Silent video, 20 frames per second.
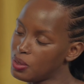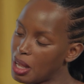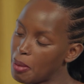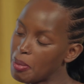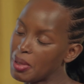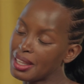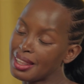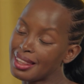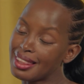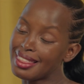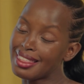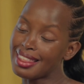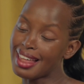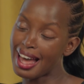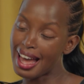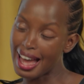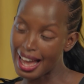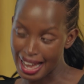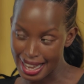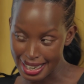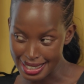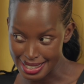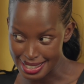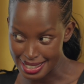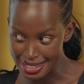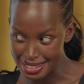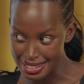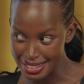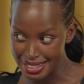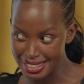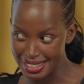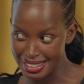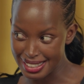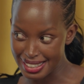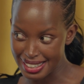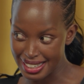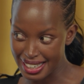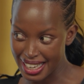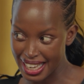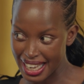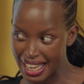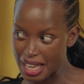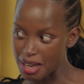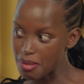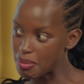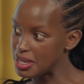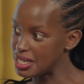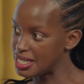I mean, that can be